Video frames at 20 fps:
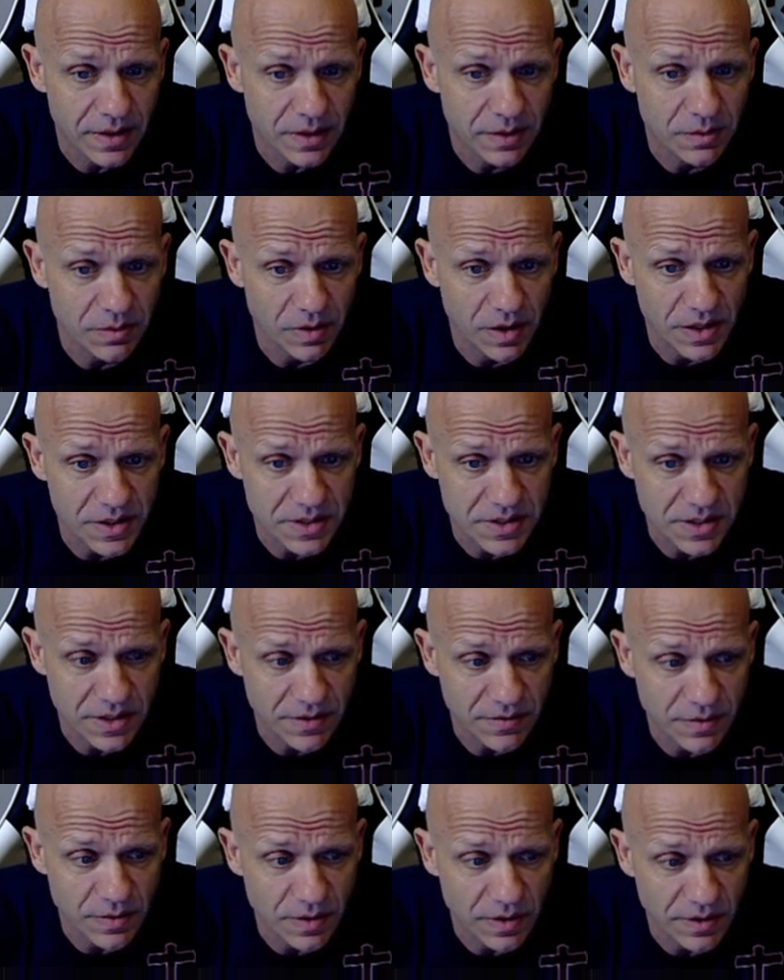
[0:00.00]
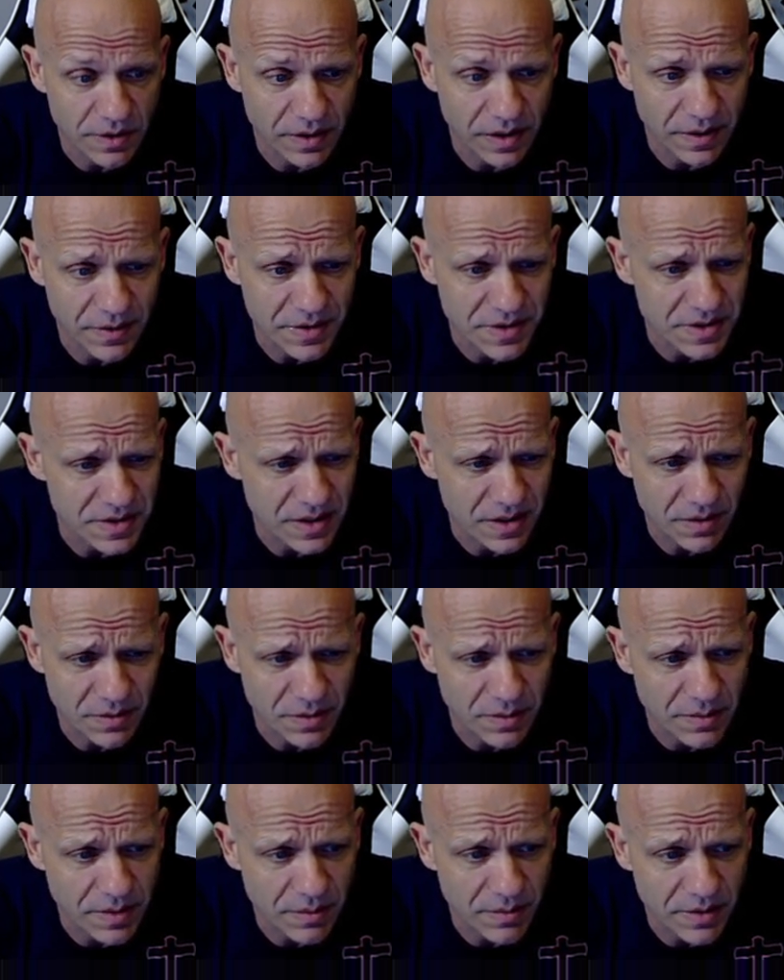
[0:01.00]
Rust, and a few other languages. I don't
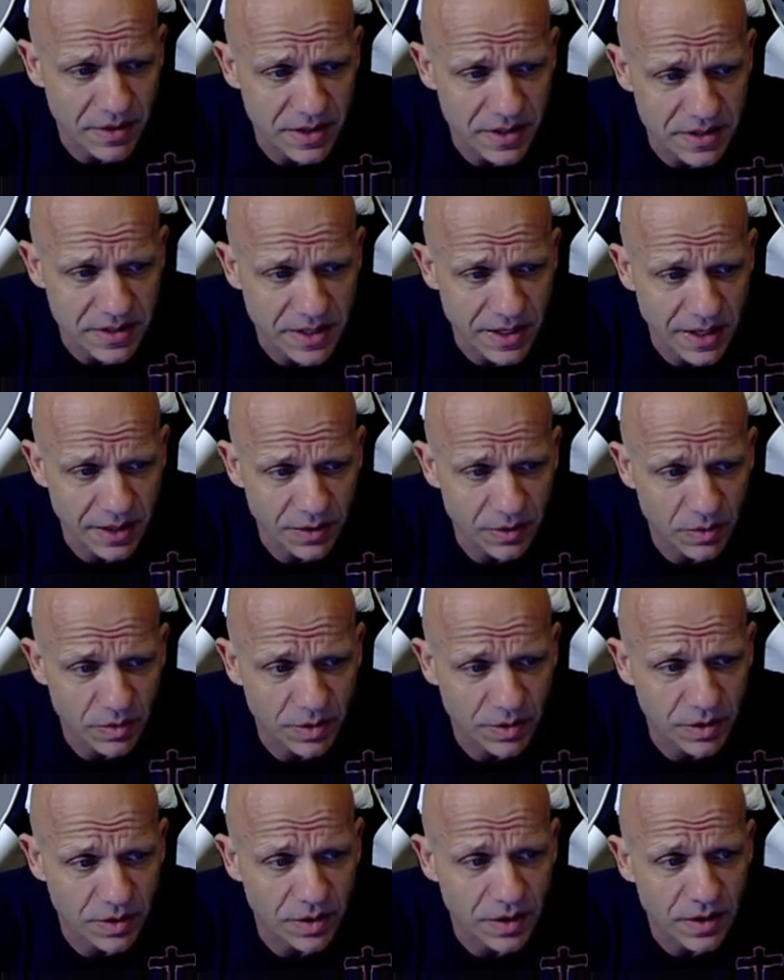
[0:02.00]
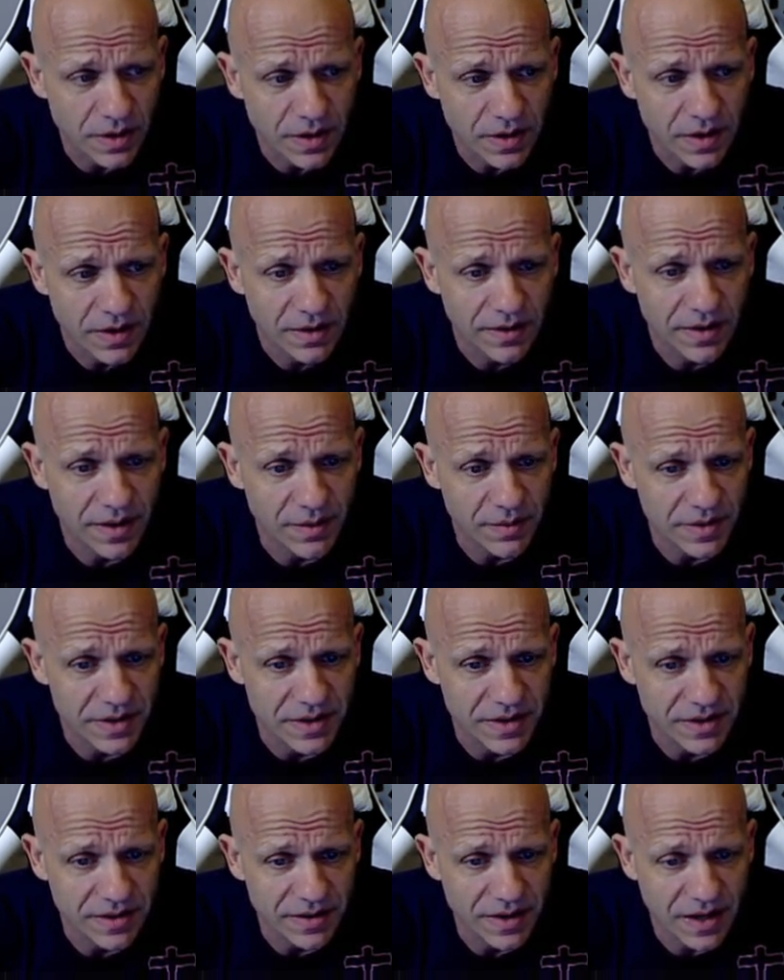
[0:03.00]
remember the exact order that we
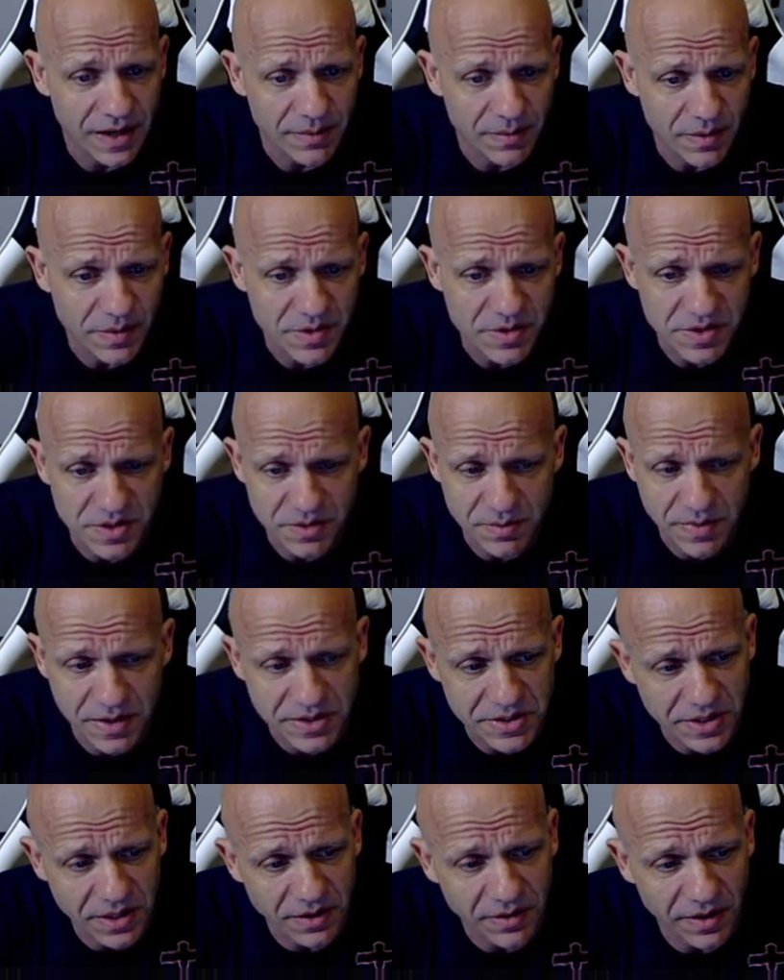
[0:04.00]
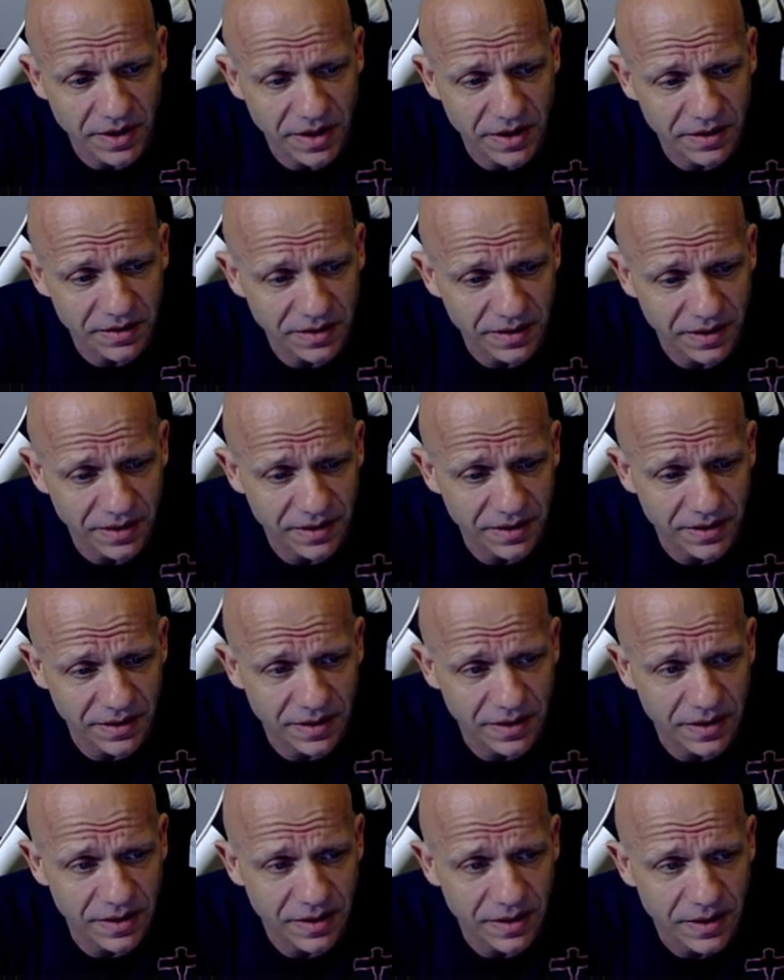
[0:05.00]
did that, but we were just messing around and
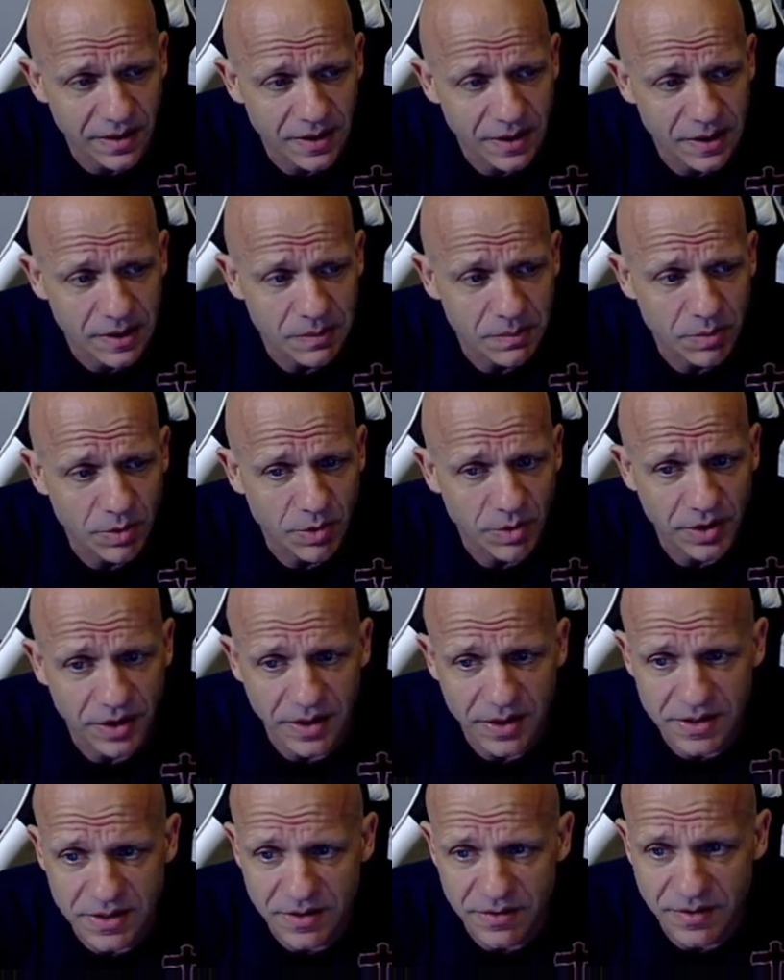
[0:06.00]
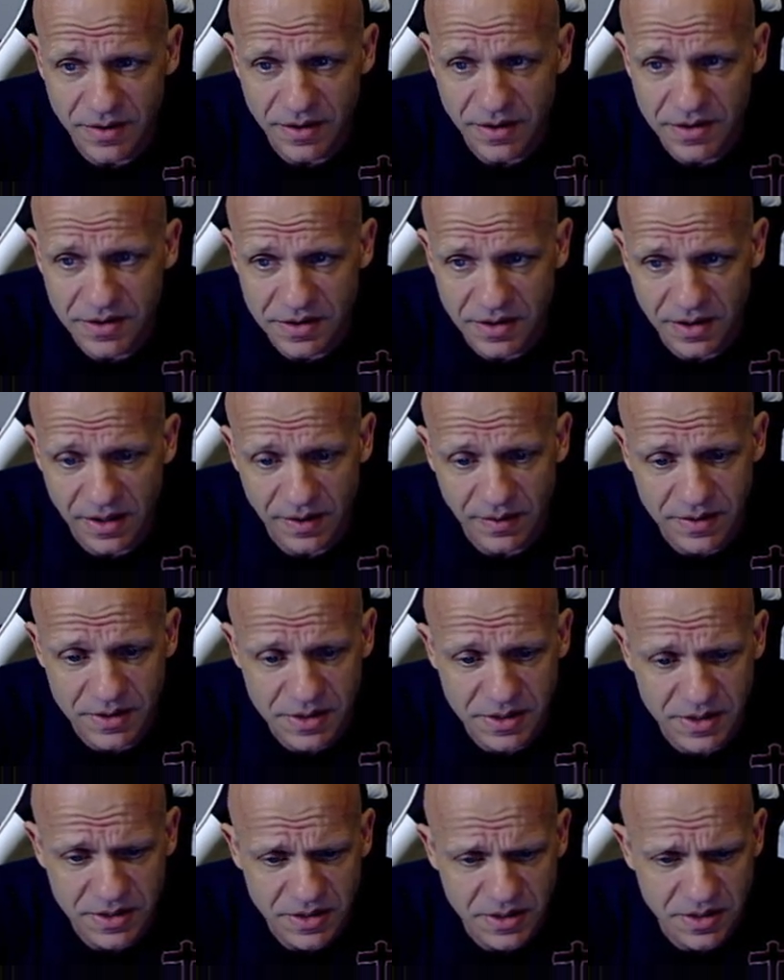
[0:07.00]
porting it to various
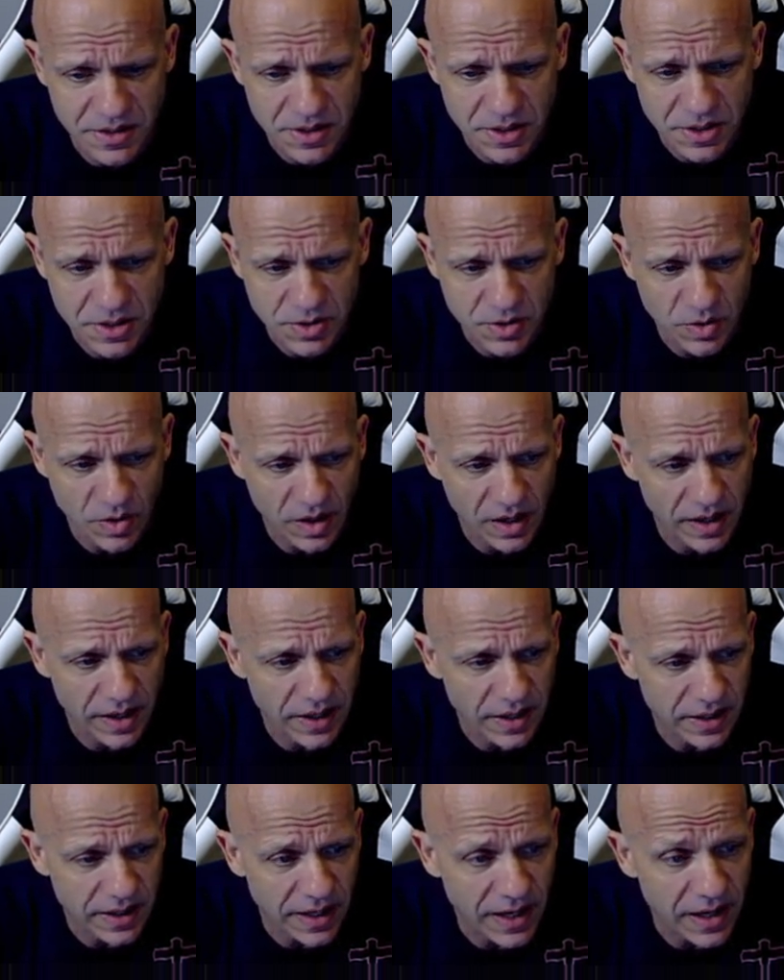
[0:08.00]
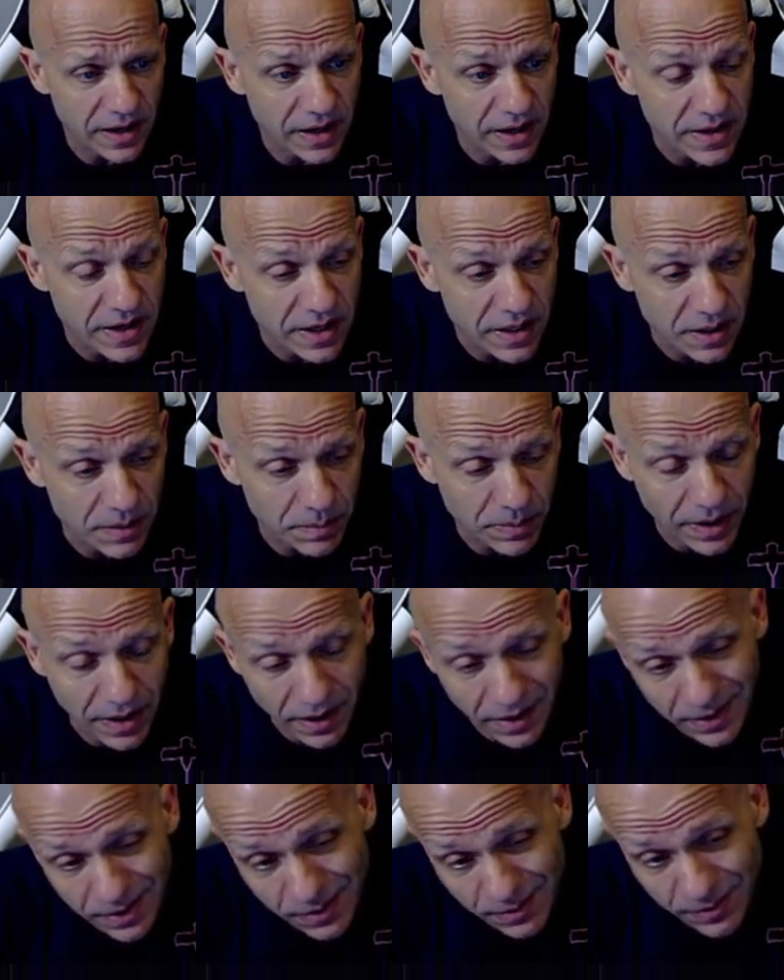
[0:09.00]
languages and just trying that out, and then
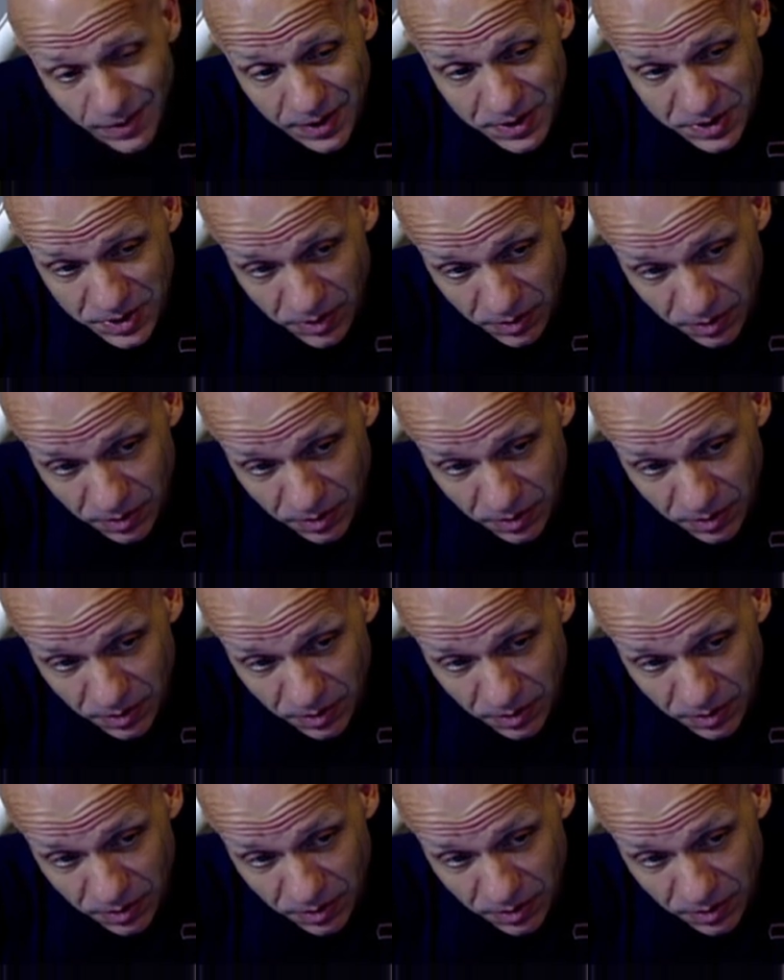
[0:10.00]
comparing the functional